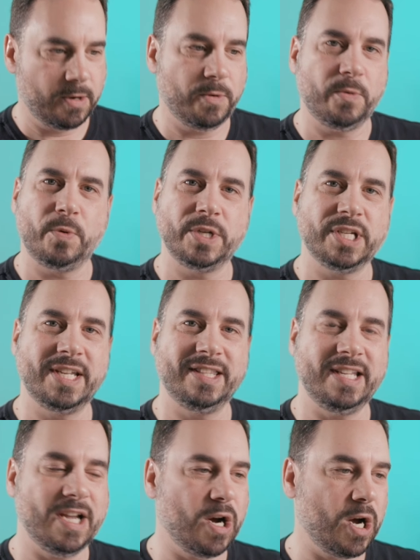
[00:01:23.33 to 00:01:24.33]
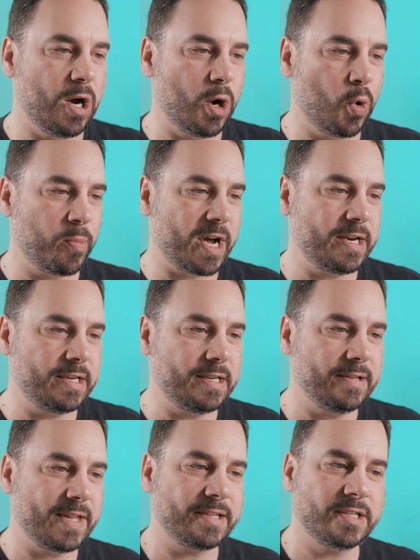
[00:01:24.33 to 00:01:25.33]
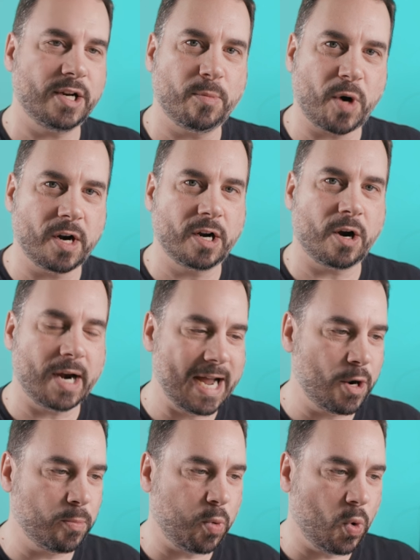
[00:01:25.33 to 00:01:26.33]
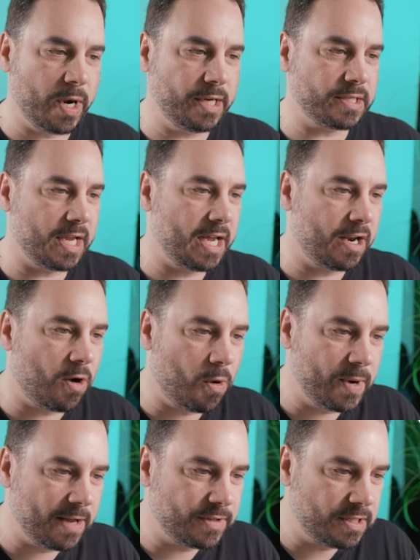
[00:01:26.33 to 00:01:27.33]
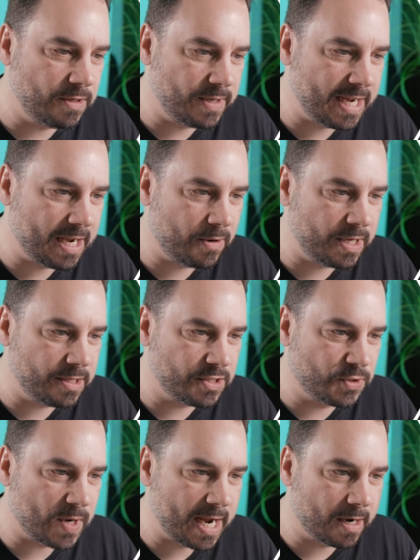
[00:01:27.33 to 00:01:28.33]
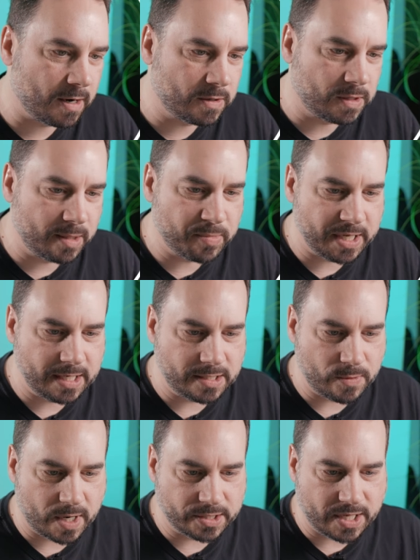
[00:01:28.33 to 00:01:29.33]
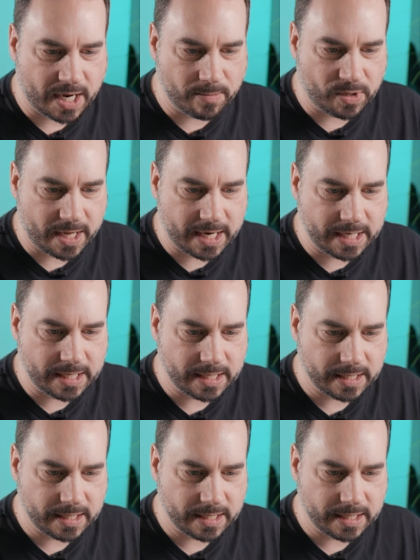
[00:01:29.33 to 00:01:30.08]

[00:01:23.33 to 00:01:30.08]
We just hit the O button, that's going to mark our out point, and all we have to do now is drag our clip into our timeline.